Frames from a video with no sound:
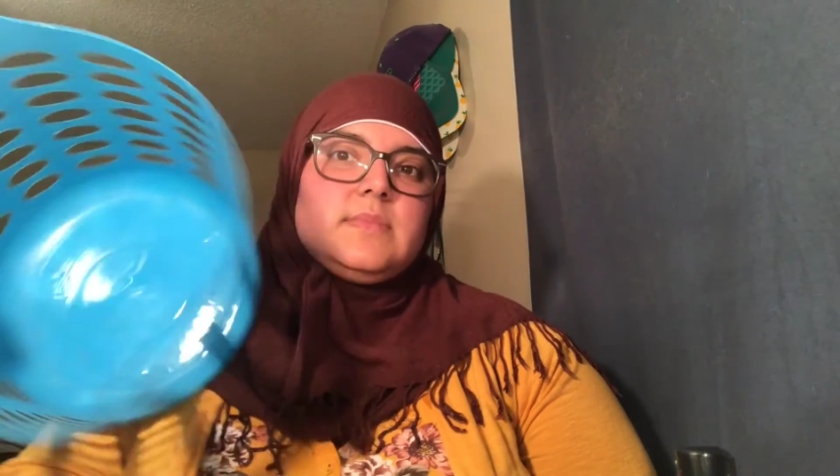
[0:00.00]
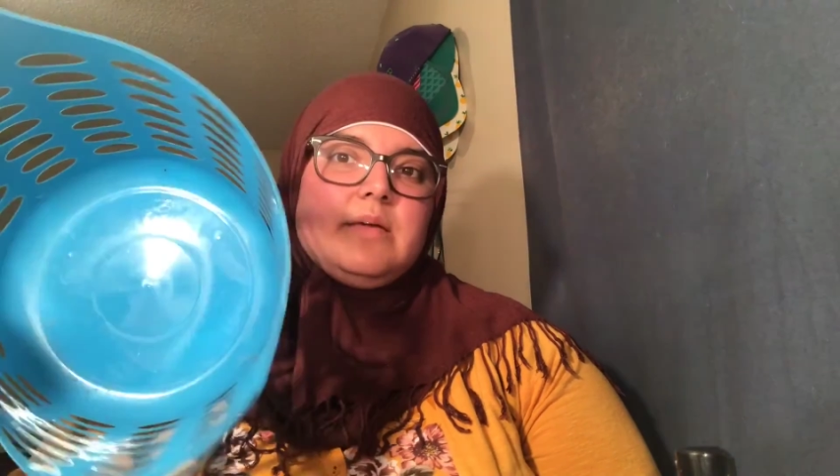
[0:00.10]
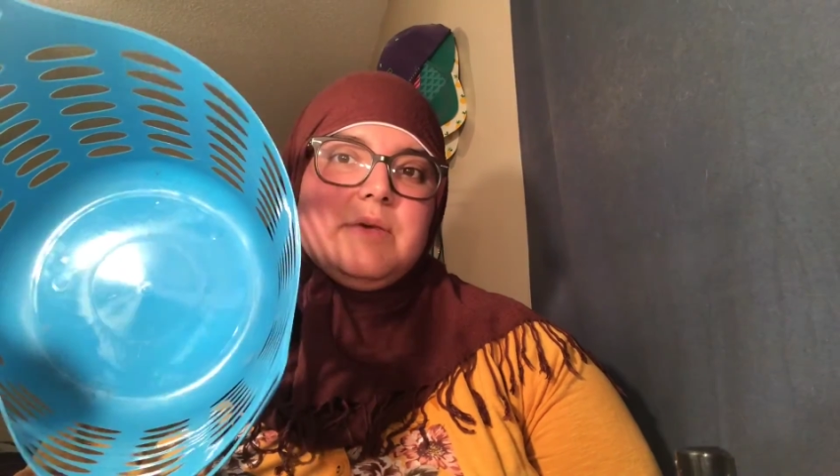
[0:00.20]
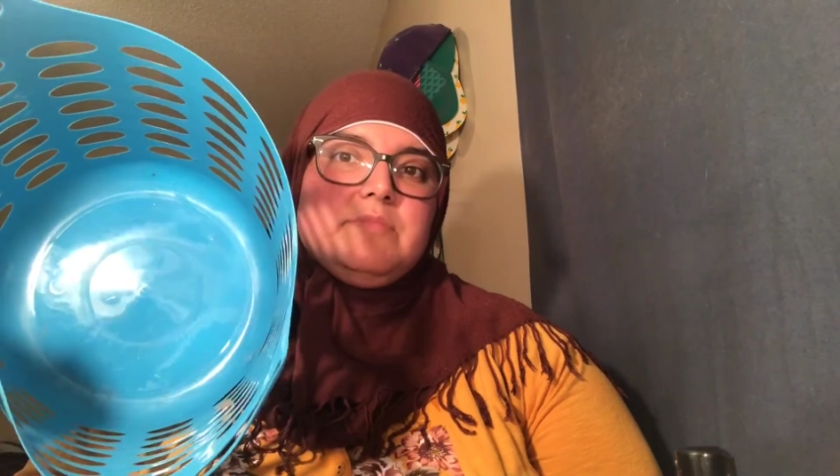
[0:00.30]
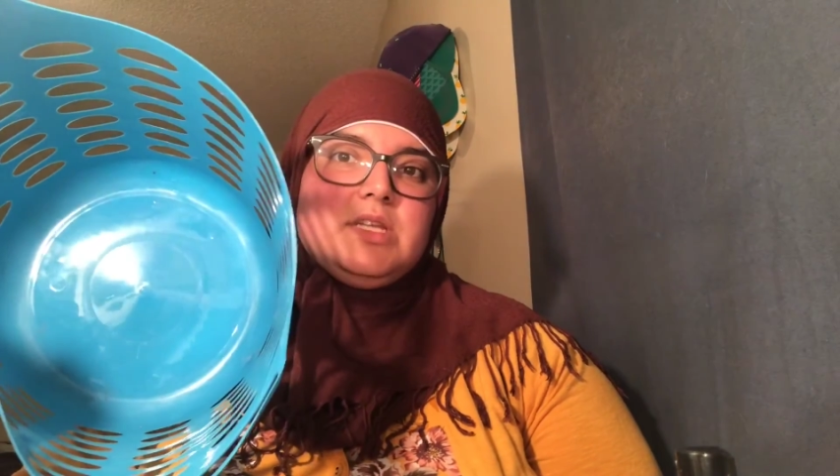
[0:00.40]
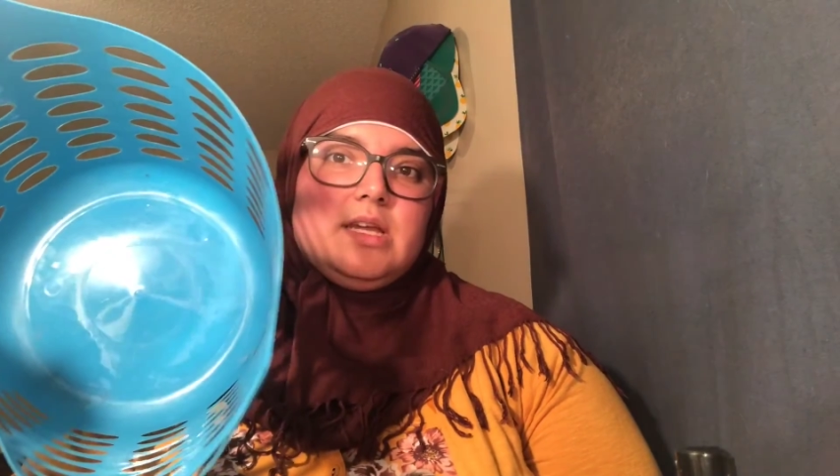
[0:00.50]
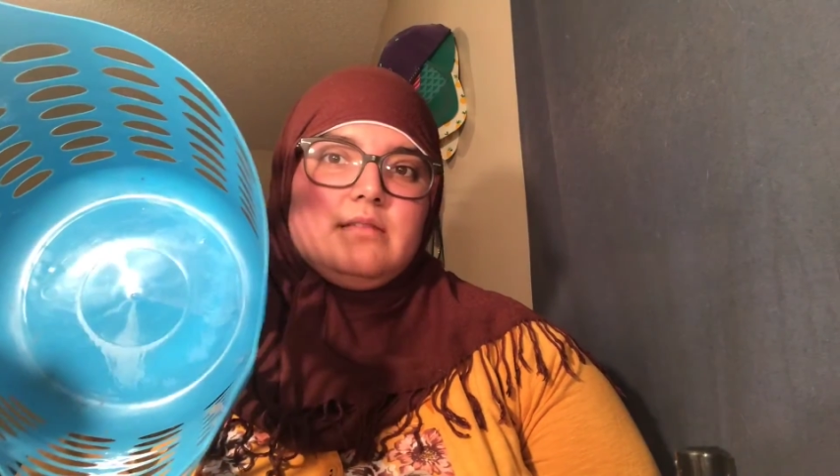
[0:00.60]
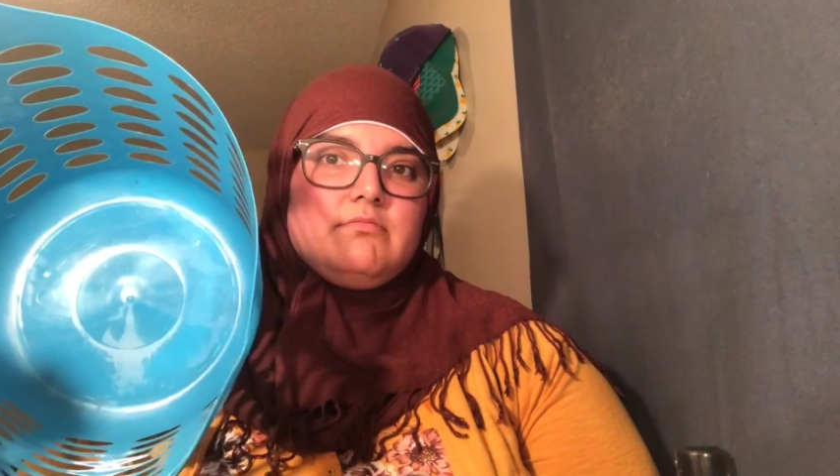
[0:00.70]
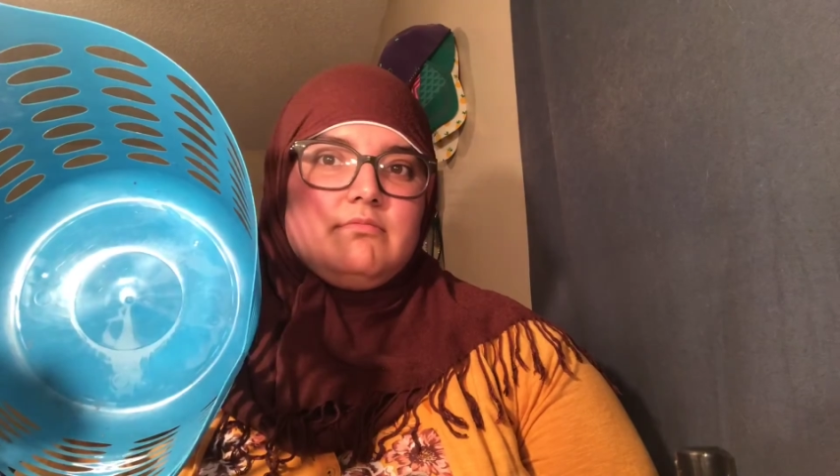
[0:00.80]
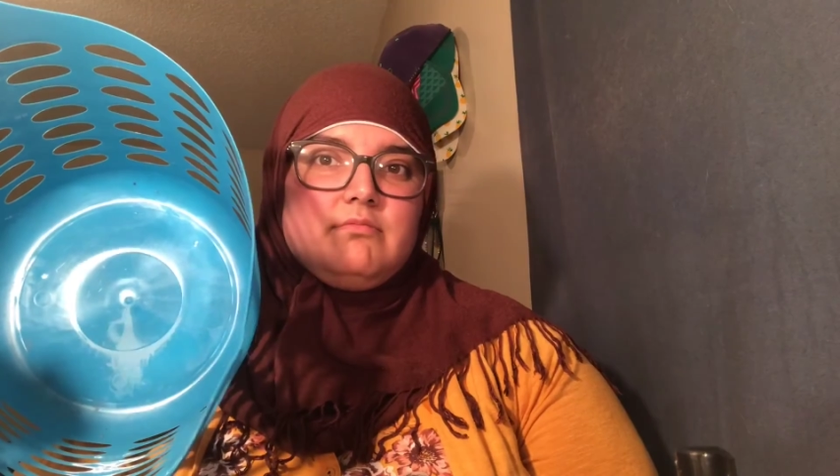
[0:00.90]
I'm empty.
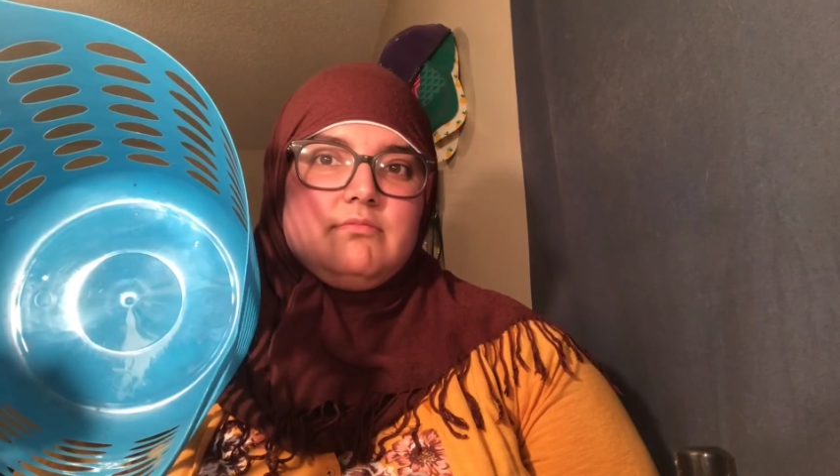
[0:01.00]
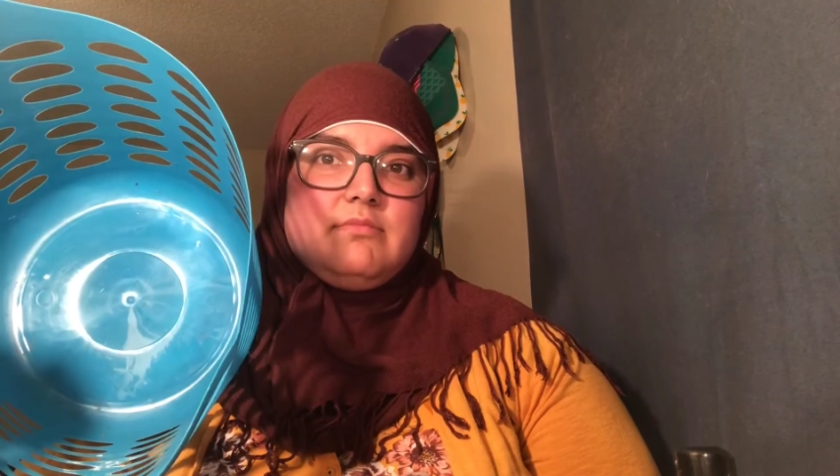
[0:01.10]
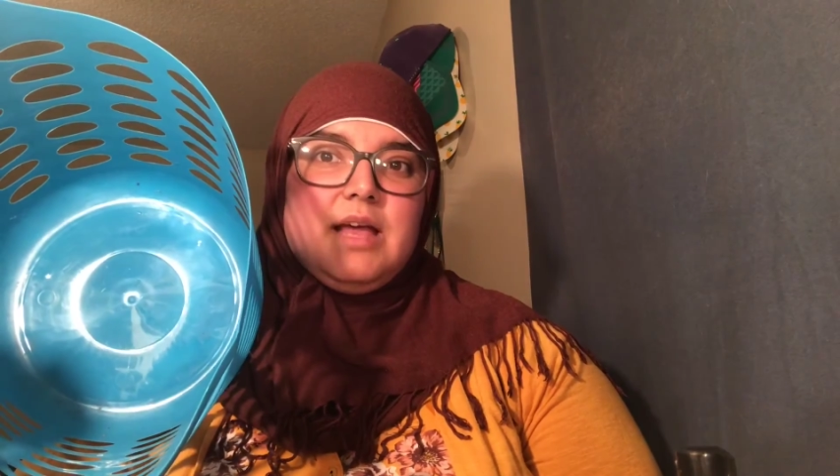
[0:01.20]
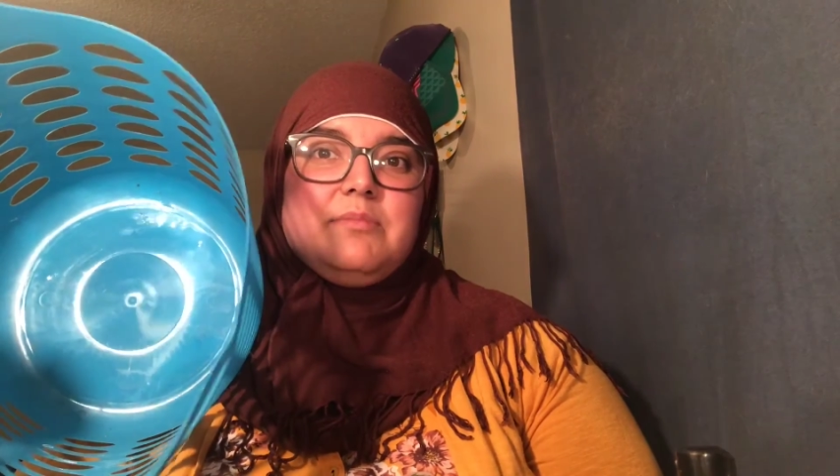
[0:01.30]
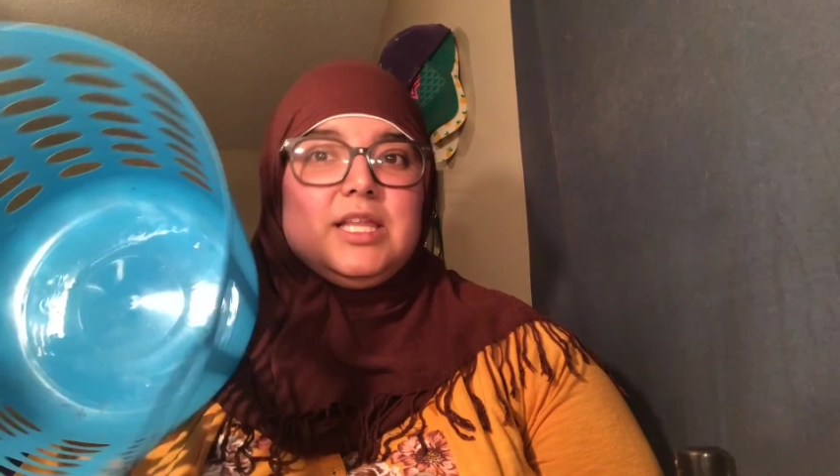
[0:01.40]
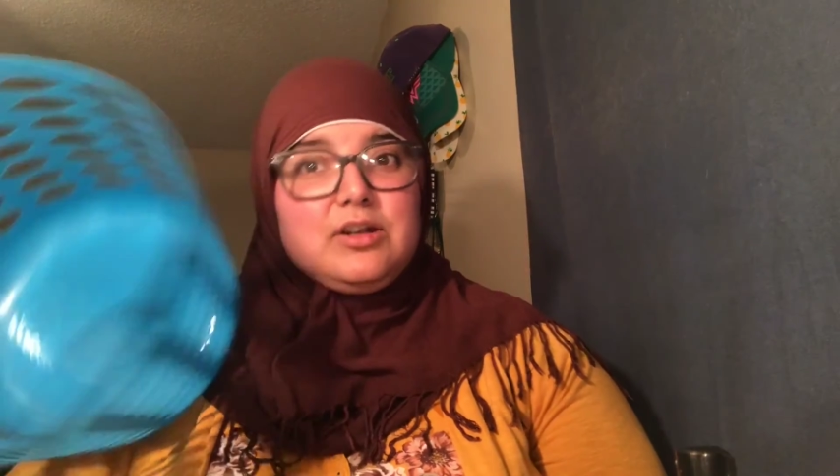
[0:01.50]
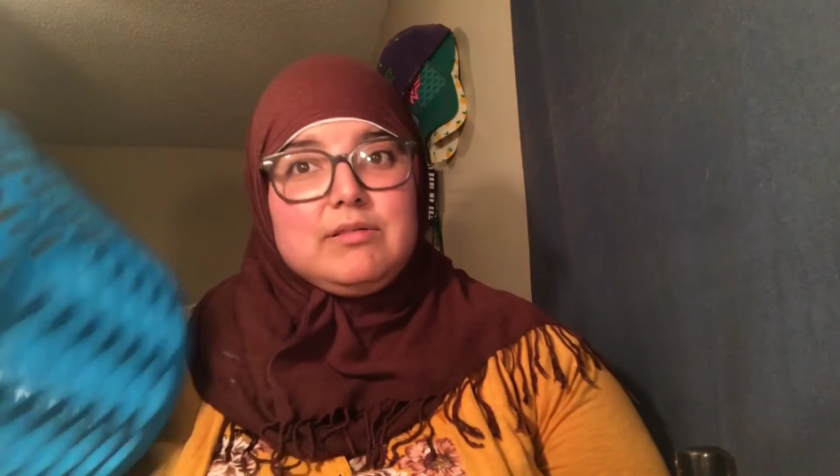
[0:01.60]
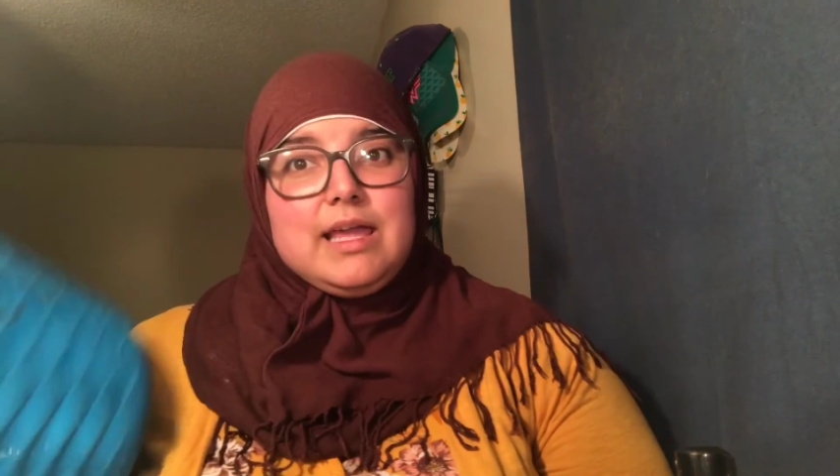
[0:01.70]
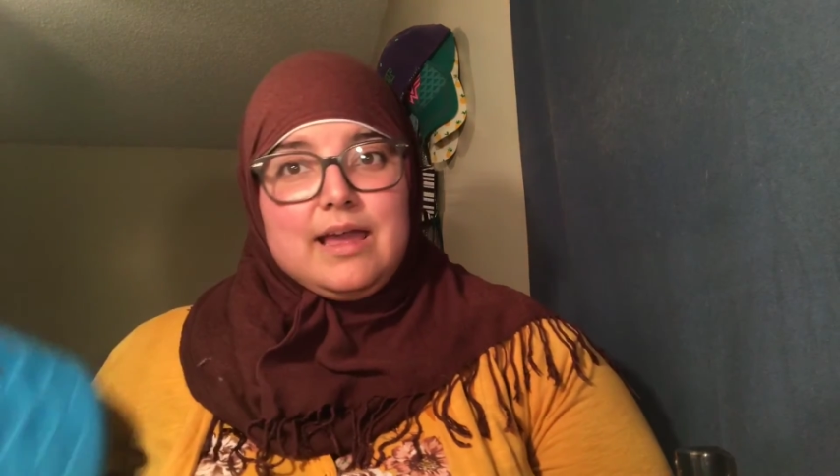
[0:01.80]
I'm literally